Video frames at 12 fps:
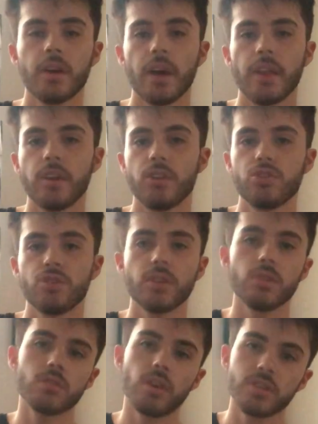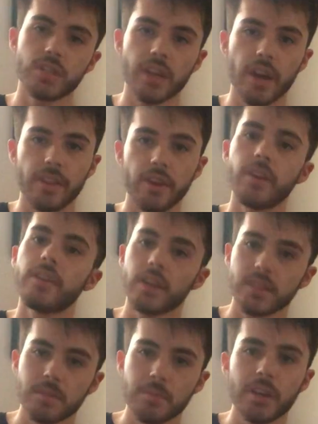And then you string those all together.
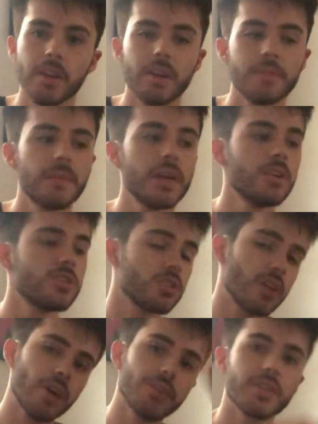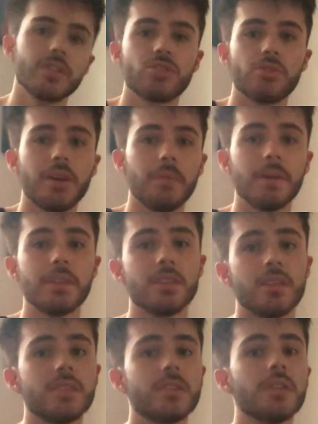That's the beginning. So now let's get straight up into
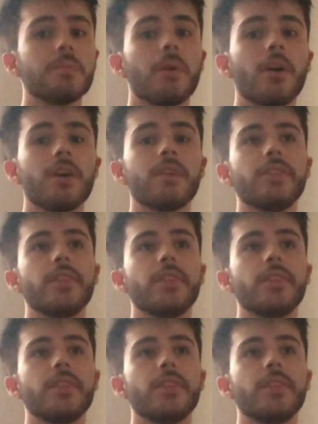the synth part.